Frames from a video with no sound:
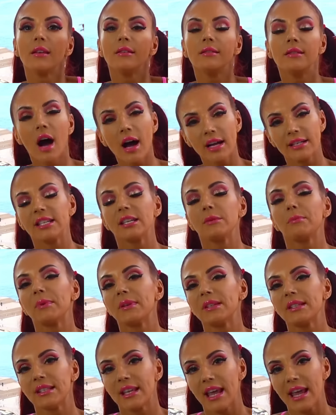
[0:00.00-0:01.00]

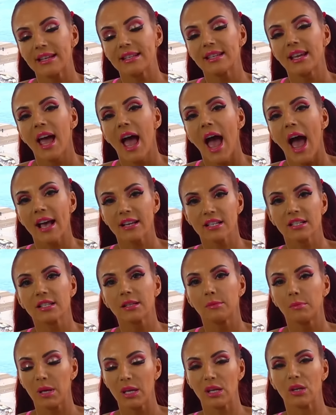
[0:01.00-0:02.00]
90% has
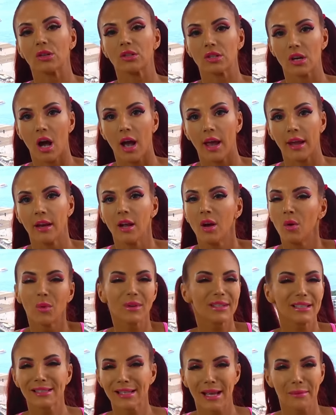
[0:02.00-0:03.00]
to be your diet.
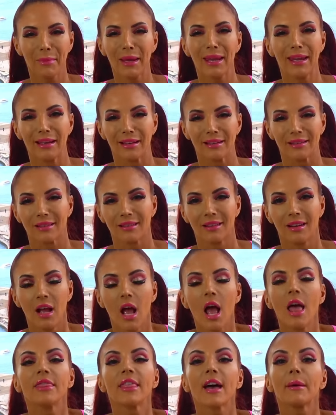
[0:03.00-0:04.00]
What does that mean?
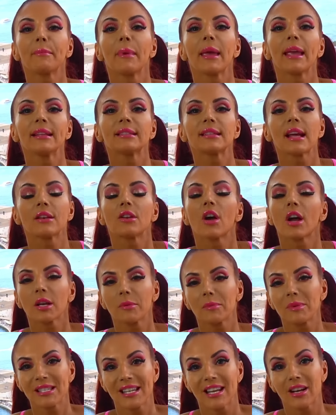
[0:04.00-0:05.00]
That means that
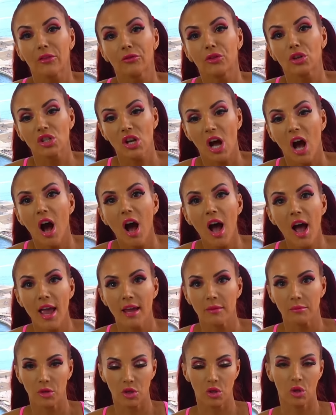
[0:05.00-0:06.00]
90% of your
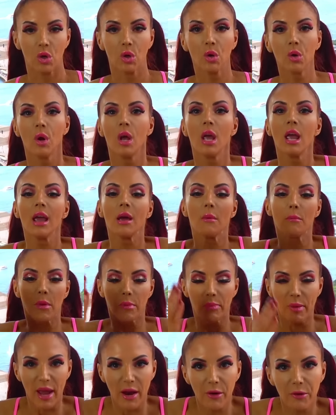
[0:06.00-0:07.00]
time, you know,
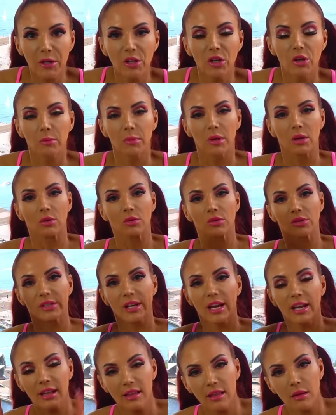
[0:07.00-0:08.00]
preparing your meals,
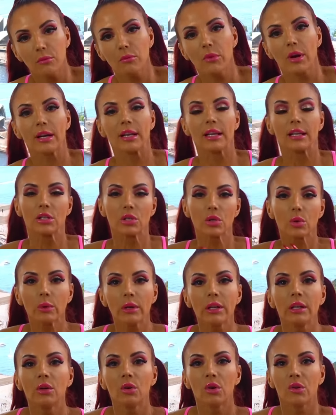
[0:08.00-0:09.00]
getting them ready,
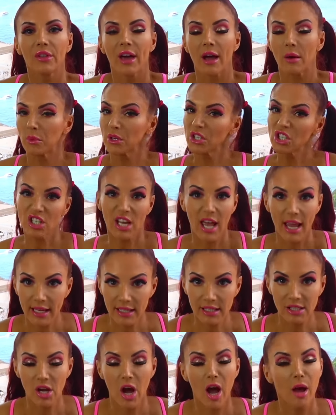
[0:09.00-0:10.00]
doing all that, which
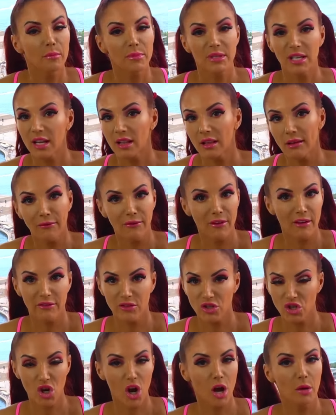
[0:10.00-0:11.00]
takes time, particularly if you have
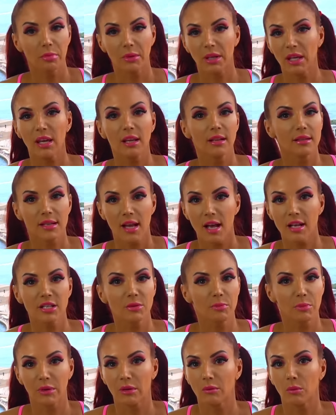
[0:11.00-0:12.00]
a job, kids,
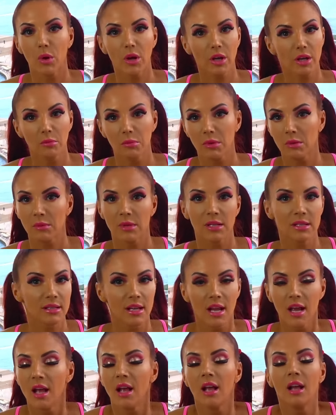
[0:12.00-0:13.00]
husband, work commitments,